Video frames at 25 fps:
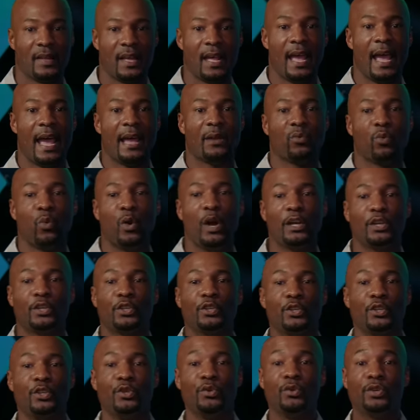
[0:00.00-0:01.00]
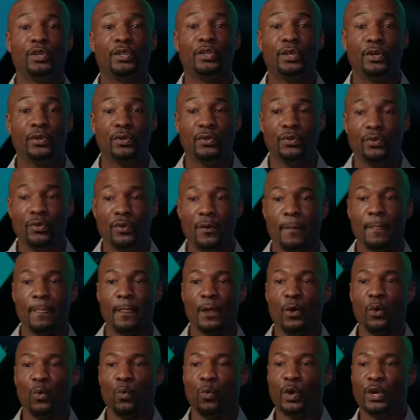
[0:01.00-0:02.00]
And what do you do
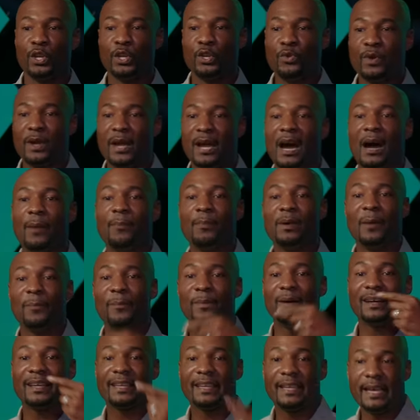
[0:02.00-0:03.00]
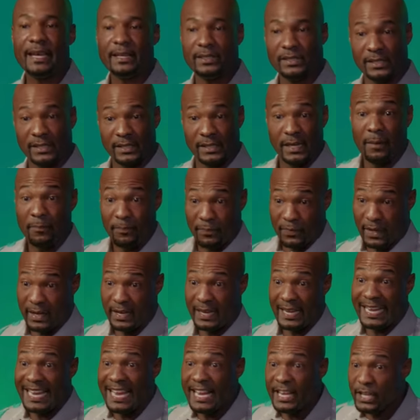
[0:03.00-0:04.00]
when you come up against something
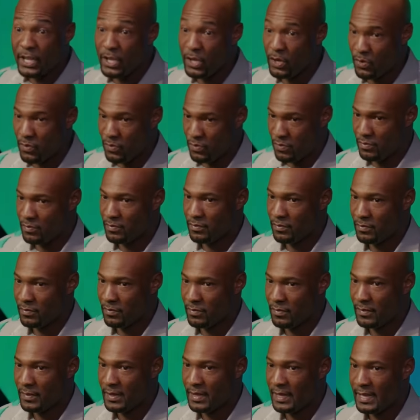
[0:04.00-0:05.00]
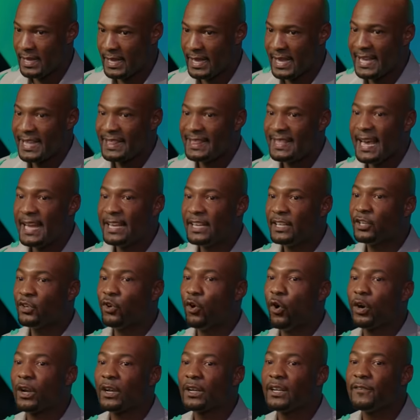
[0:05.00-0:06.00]
in you that, in
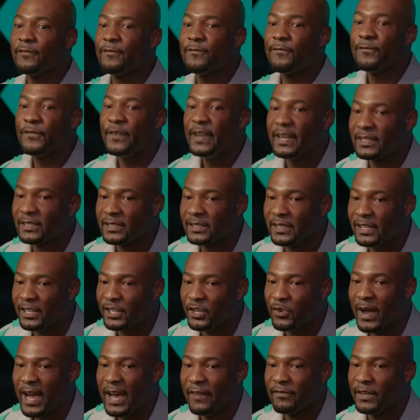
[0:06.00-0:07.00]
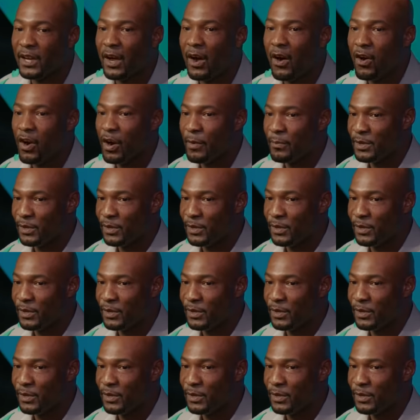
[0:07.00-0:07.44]
order to fix it, you have to harm